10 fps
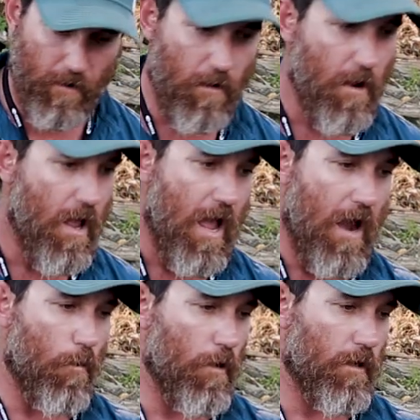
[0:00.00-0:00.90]
there.
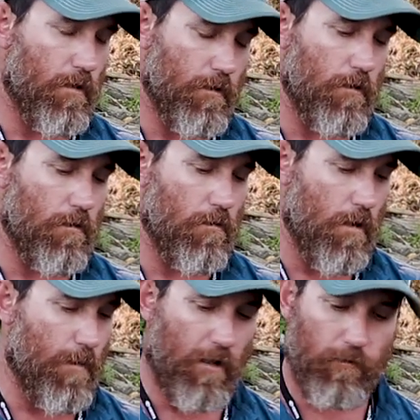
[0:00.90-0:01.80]
And we're going to do
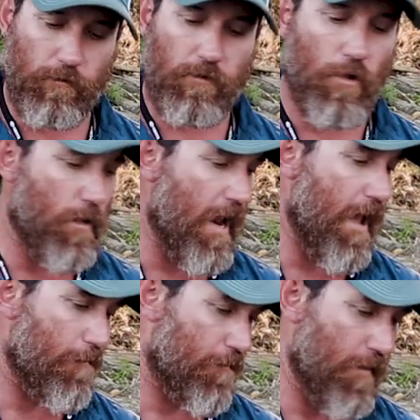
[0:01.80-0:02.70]
about two and a half